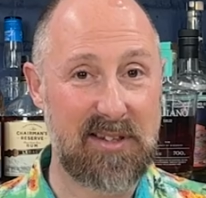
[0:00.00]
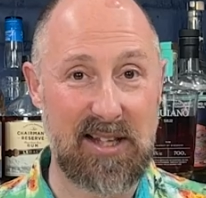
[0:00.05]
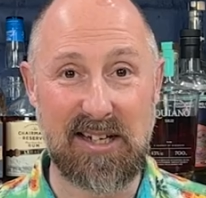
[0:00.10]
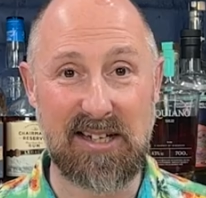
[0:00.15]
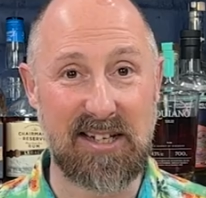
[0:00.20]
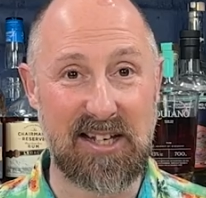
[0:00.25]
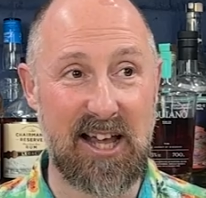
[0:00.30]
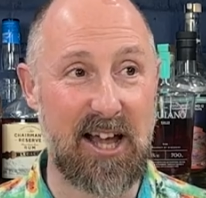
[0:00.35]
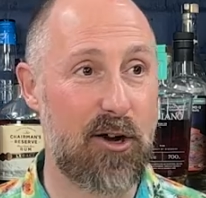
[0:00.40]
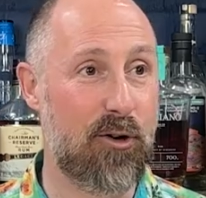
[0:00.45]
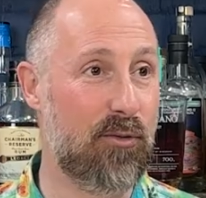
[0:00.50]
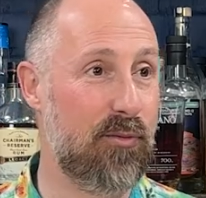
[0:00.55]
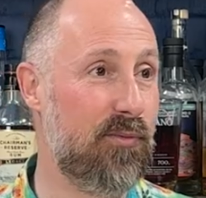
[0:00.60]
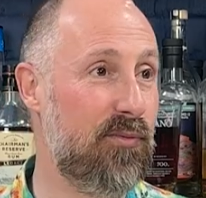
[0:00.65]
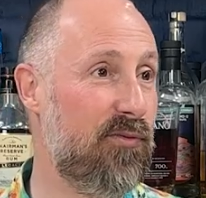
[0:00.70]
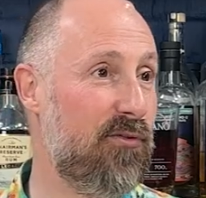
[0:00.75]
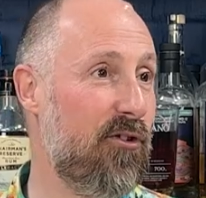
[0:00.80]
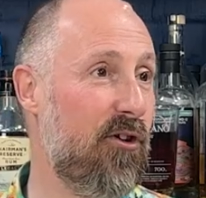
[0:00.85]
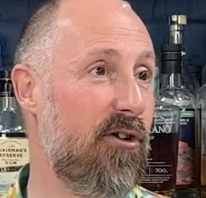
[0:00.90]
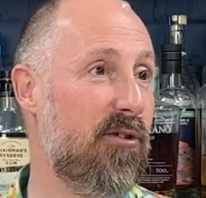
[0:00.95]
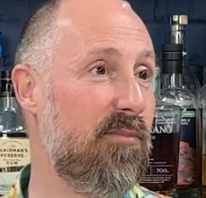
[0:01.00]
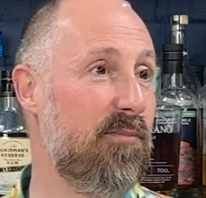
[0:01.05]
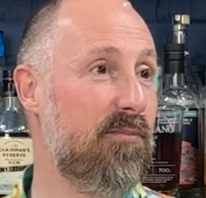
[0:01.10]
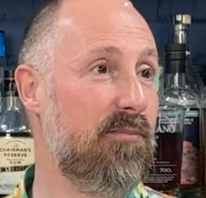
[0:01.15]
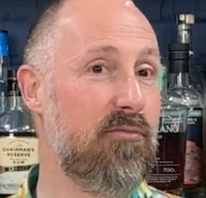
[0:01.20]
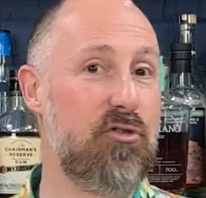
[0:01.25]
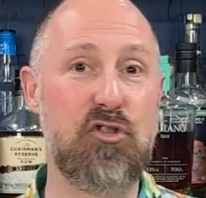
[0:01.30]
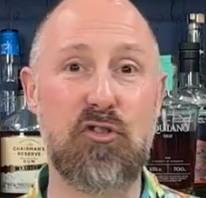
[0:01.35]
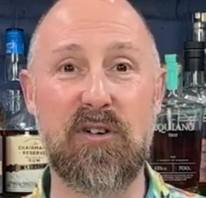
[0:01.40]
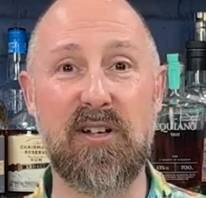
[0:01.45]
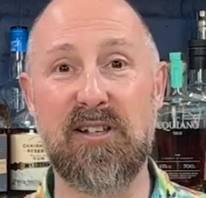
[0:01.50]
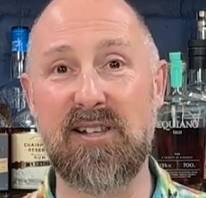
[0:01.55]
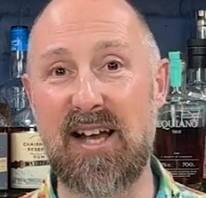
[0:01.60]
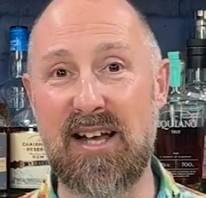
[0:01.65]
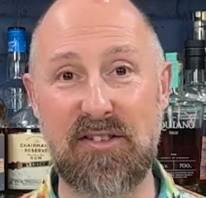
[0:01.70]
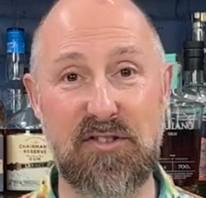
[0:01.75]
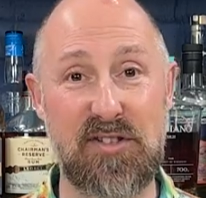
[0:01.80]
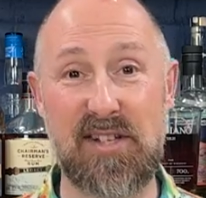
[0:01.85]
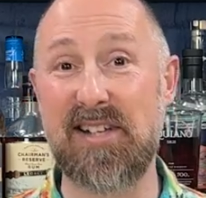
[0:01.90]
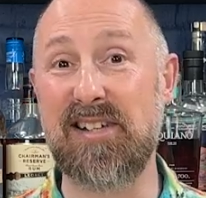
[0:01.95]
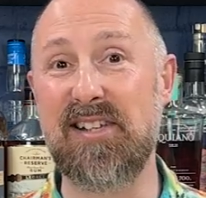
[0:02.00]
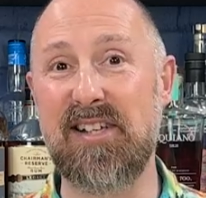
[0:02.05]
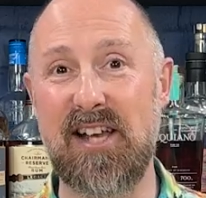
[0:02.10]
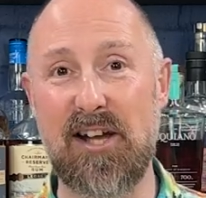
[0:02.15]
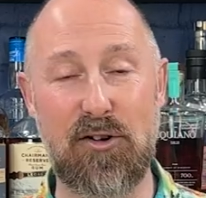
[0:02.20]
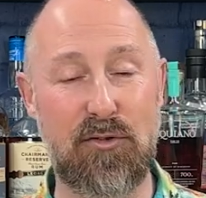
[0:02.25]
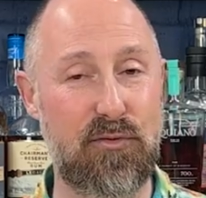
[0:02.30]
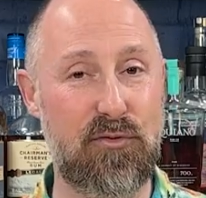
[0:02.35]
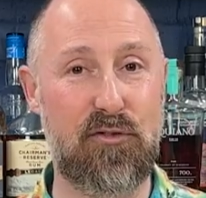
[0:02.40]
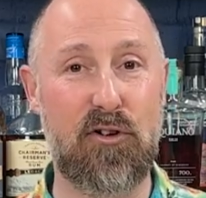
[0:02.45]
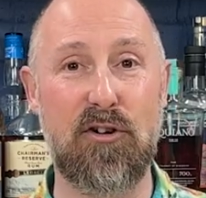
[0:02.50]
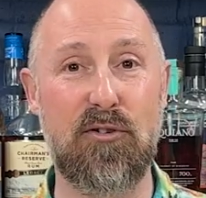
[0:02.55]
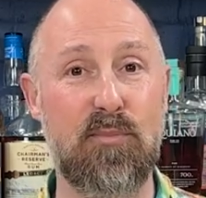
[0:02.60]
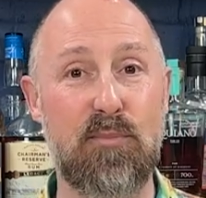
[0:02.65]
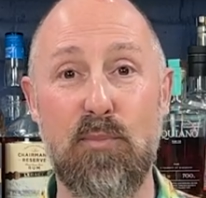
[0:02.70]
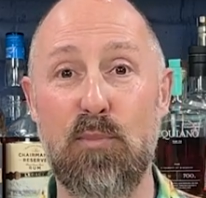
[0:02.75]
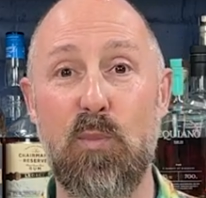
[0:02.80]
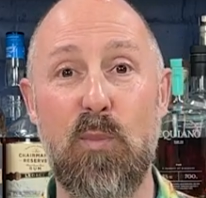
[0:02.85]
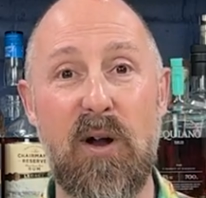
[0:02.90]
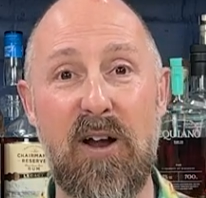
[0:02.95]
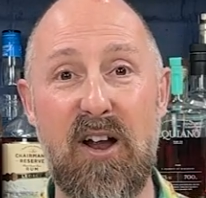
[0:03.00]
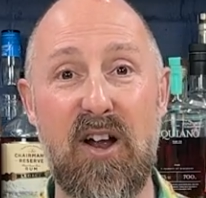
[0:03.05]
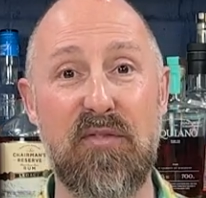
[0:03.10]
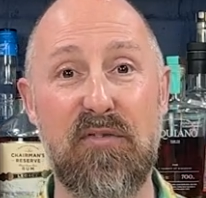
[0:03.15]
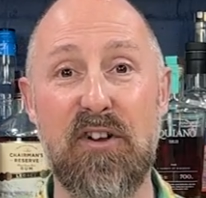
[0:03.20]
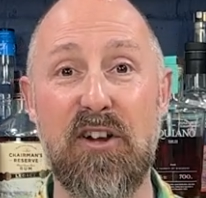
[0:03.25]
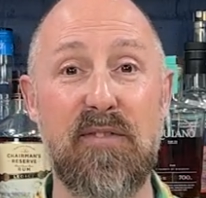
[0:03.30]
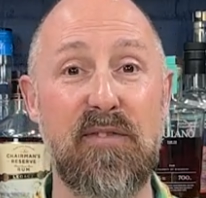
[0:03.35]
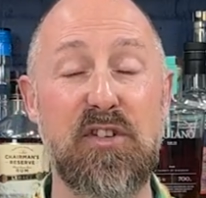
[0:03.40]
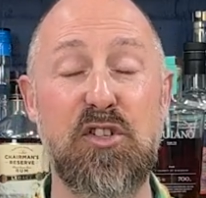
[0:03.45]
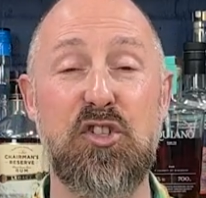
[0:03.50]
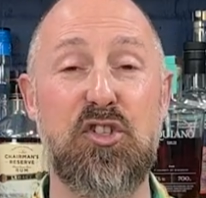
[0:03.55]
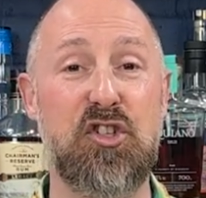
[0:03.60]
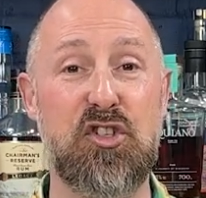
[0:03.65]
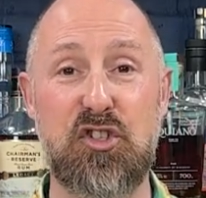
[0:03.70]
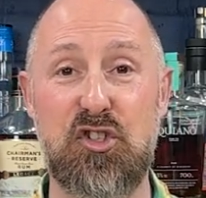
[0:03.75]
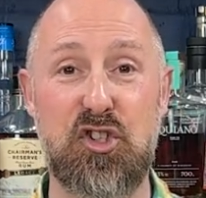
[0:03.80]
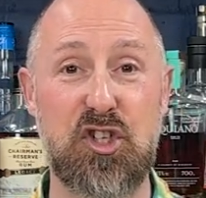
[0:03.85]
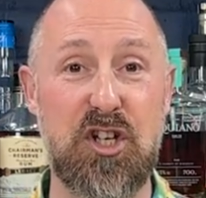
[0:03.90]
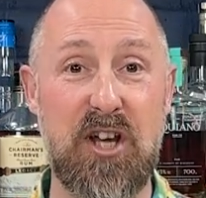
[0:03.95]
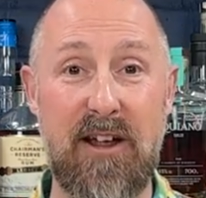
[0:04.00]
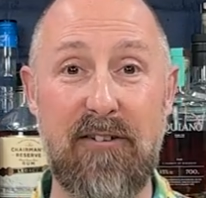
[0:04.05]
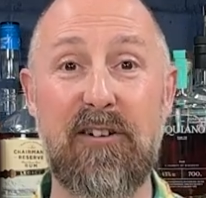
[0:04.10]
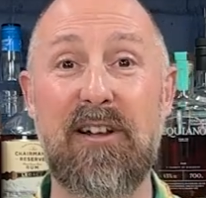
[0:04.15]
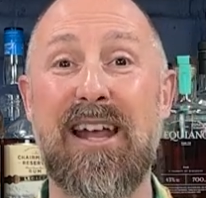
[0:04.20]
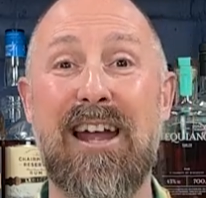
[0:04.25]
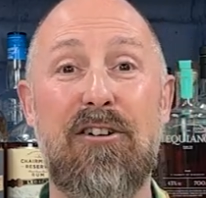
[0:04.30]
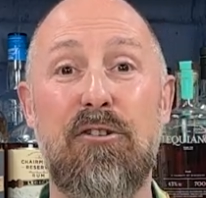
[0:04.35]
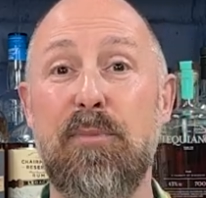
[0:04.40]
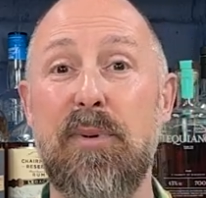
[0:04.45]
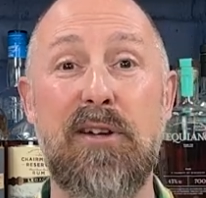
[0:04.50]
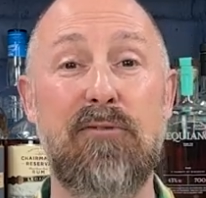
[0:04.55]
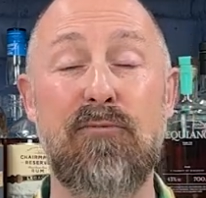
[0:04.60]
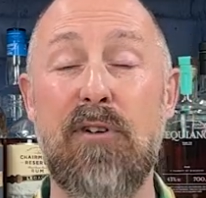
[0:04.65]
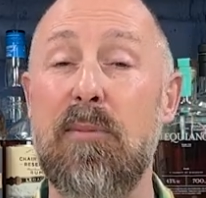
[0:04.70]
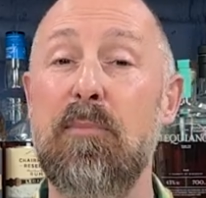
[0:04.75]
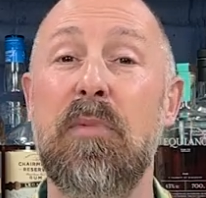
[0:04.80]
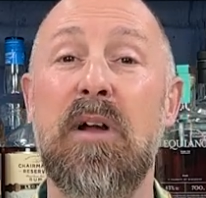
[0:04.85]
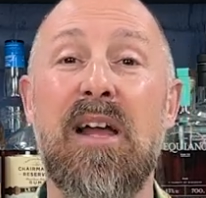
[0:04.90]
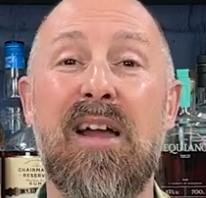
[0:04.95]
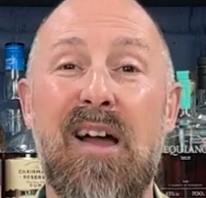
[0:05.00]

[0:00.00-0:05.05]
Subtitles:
DDL, from Trinidad, TDL, from wherever, if it's just generic Caribbean rum,